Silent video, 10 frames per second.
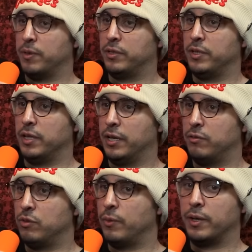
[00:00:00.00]
publicly
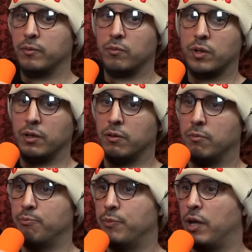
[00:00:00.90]
like doing uh,
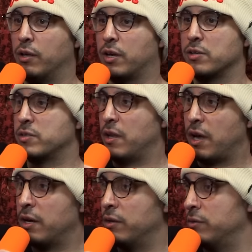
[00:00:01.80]
Holocaust
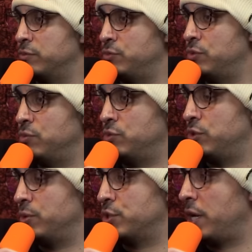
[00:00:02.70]
denial,
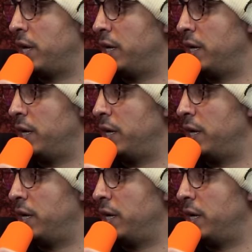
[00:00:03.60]
Jewish